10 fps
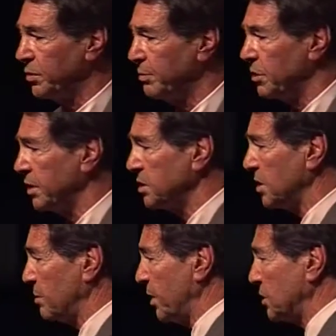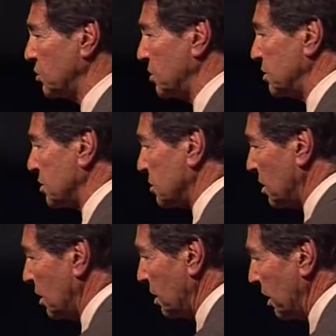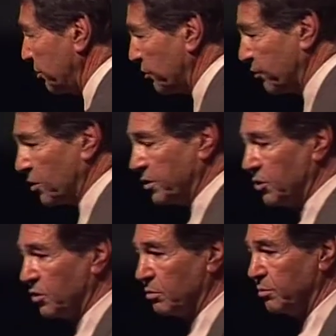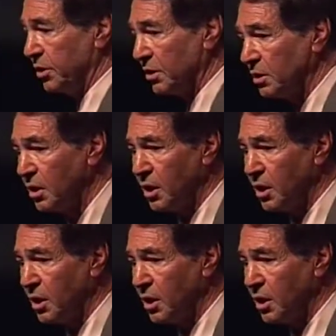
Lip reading: People, they say, make choices. They prefer the automobile.